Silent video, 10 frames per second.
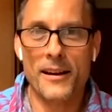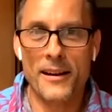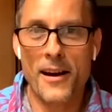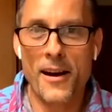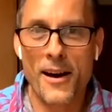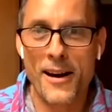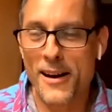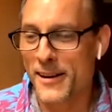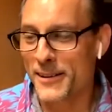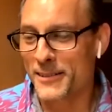
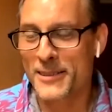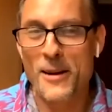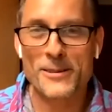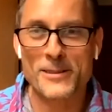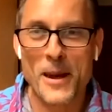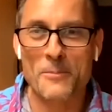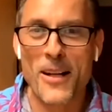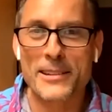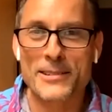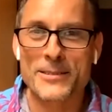I'm
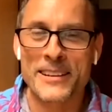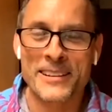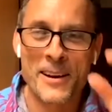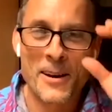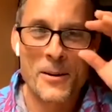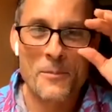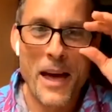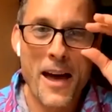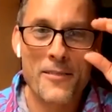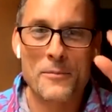glad you didn't
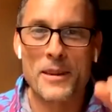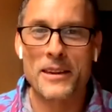have me